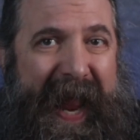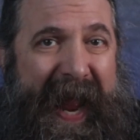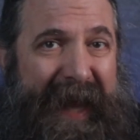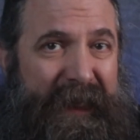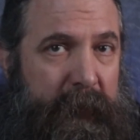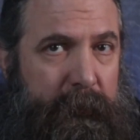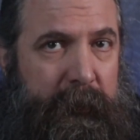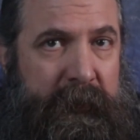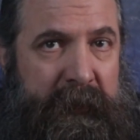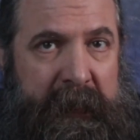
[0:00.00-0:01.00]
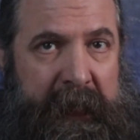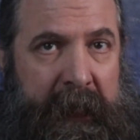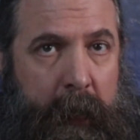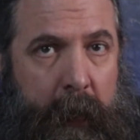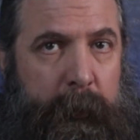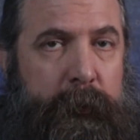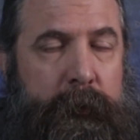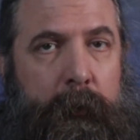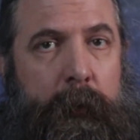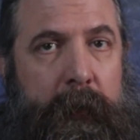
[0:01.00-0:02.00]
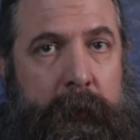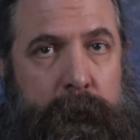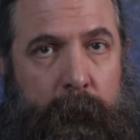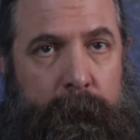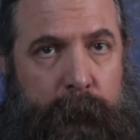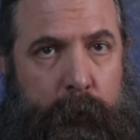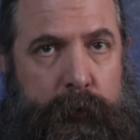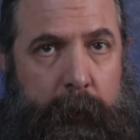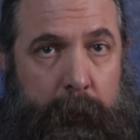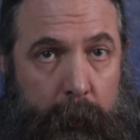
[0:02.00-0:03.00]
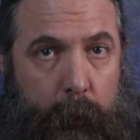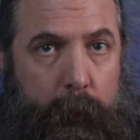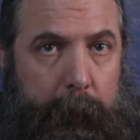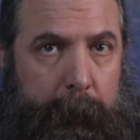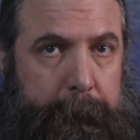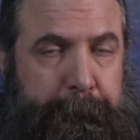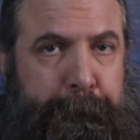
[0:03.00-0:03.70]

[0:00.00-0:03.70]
active in seeking opportunities for fortune and glory.